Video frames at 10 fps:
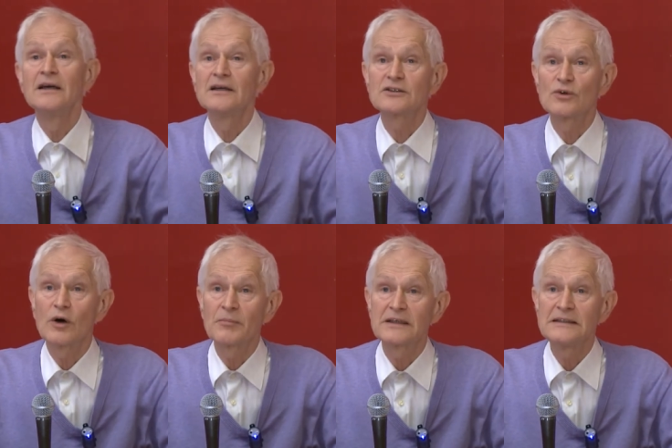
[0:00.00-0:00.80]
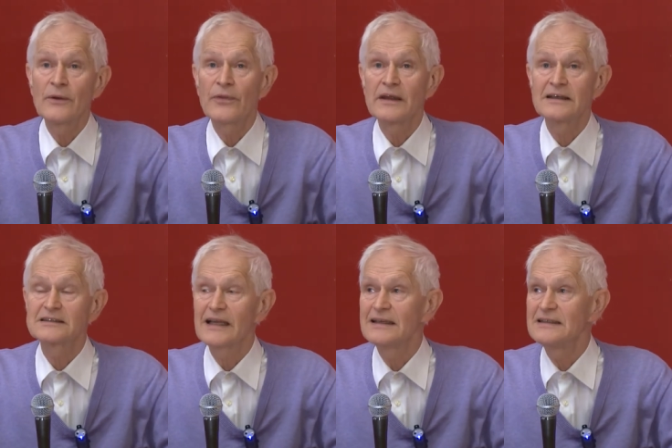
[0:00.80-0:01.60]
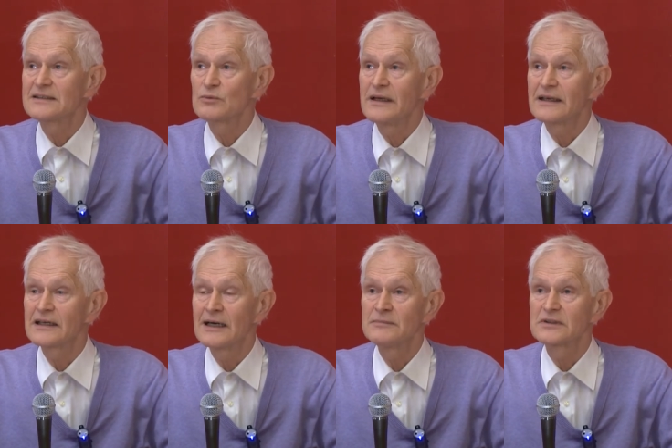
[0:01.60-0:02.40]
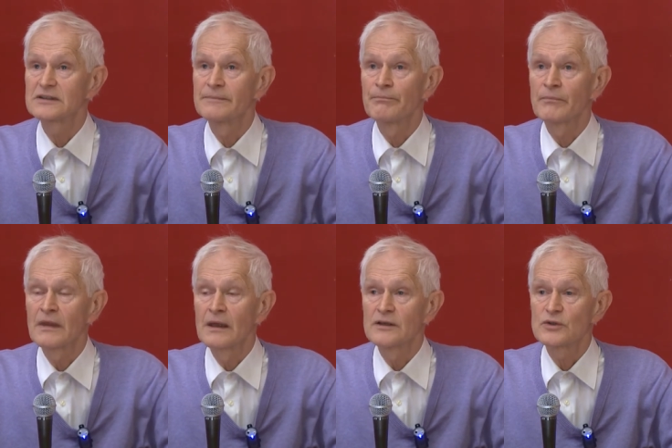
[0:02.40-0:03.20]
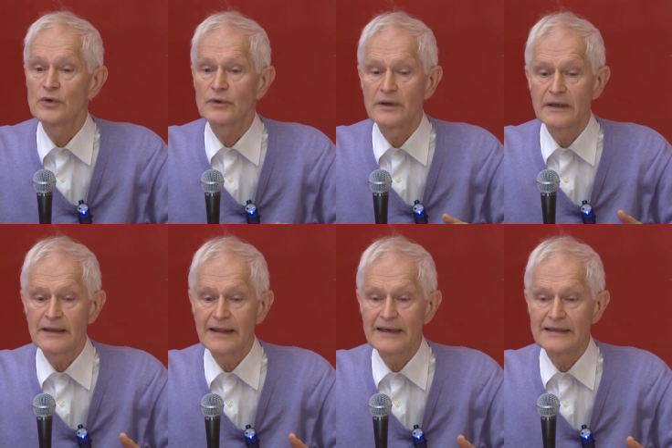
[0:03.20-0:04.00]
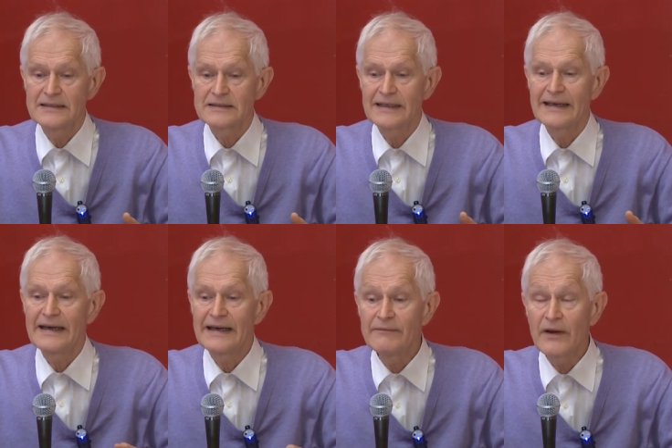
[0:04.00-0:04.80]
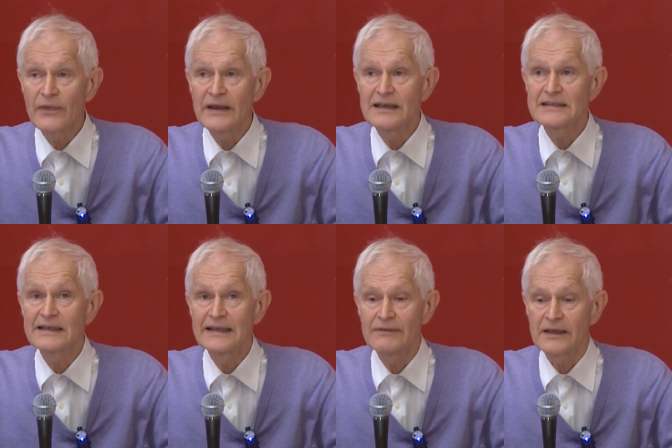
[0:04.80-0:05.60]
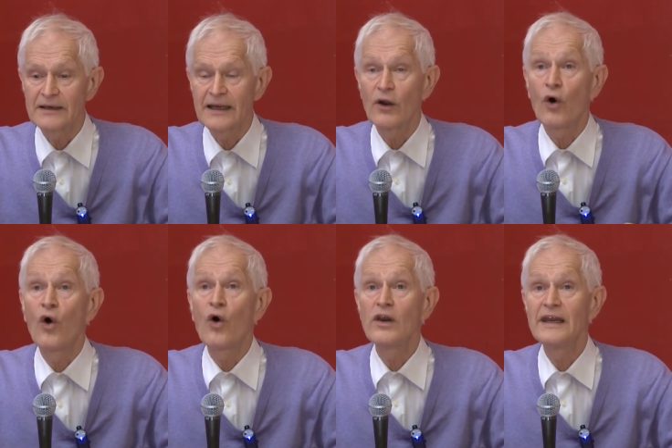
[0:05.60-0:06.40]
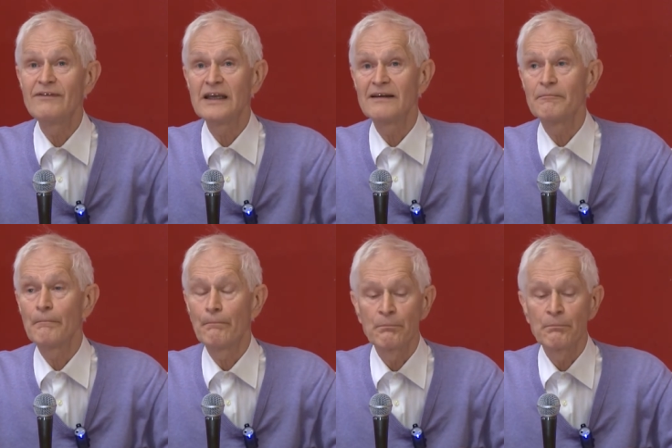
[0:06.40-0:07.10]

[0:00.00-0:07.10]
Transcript: So what Martino thinks that is when it comes to, that is that everything is living and all living